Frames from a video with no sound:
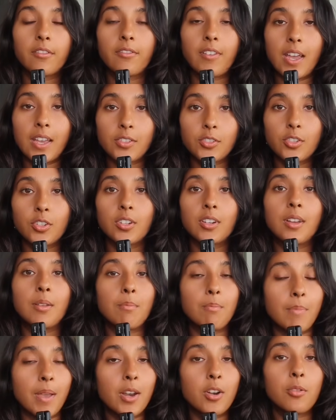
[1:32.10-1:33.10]
faster
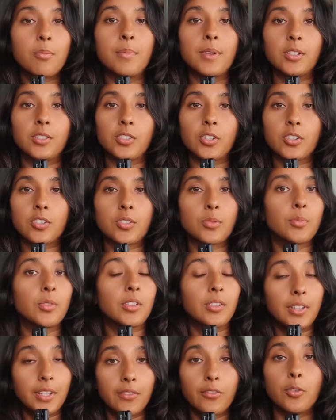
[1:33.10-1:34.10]
and better builders will
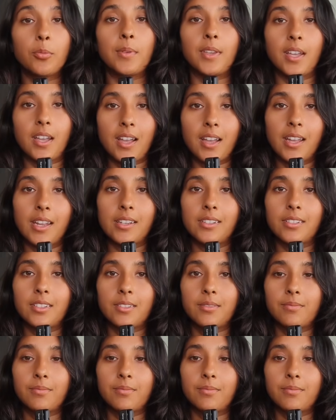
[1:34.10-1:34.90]
leave you behind.